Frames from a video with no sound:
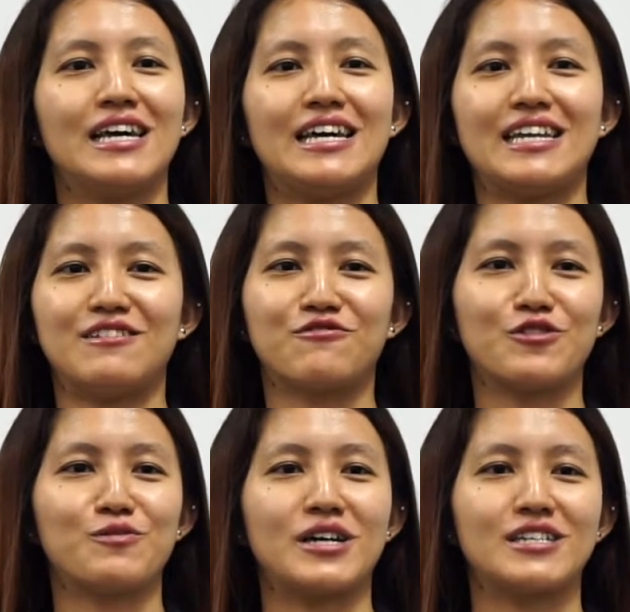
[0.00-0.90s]
and then
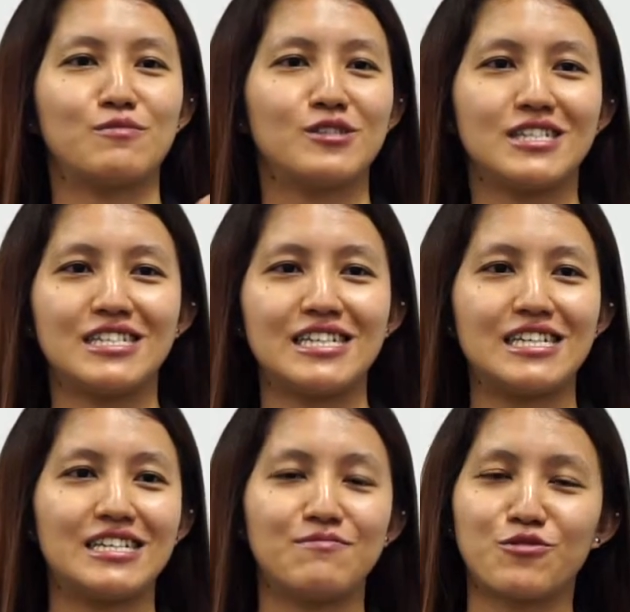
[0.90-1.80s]
followed by deputy
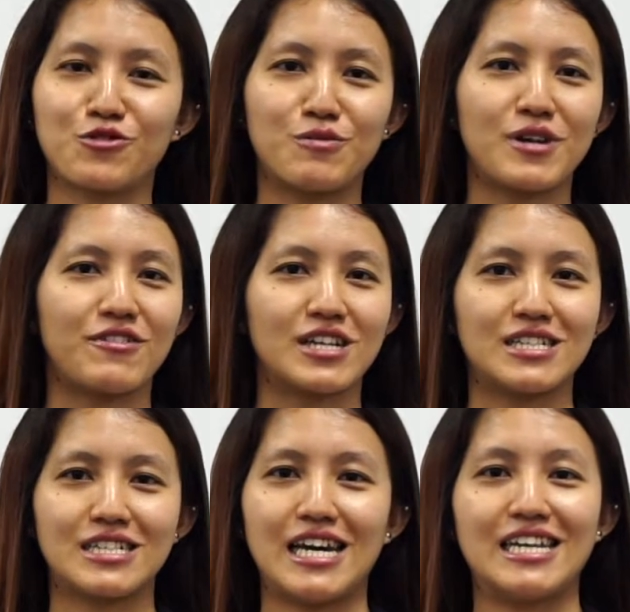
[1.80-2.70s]
dean, program
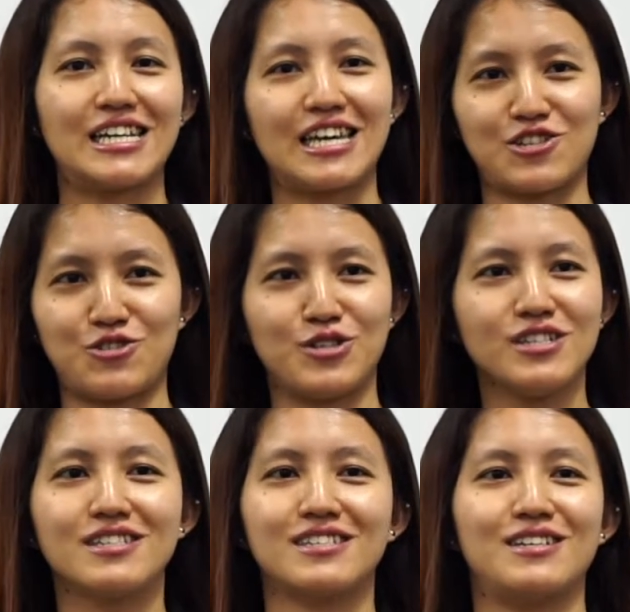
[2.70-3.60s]
director, and the
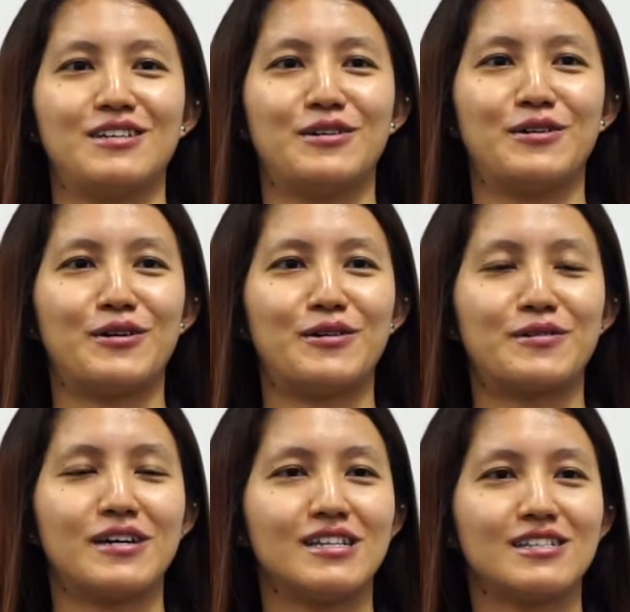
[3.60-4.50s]
lecturers, all
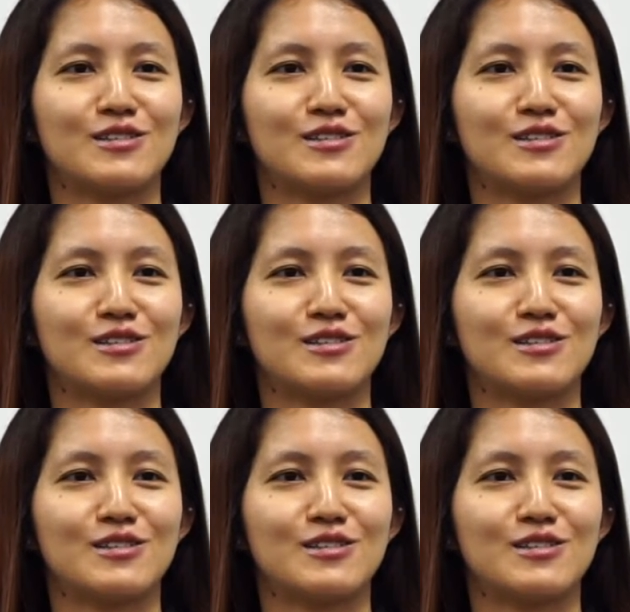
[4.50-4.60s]
right?